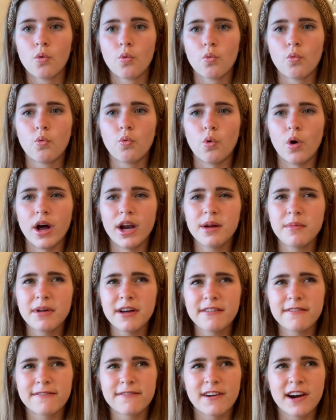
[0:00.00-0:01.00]
One of
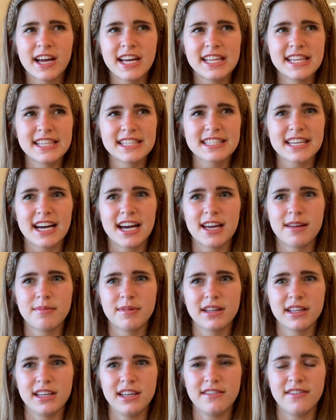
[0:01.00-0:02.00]
my friends, I
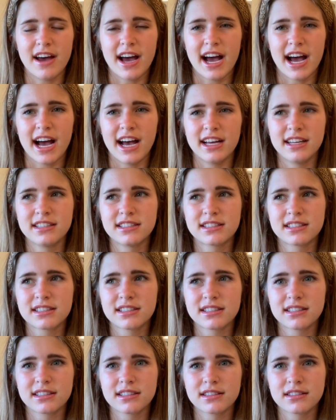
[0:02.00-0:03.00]
believe, has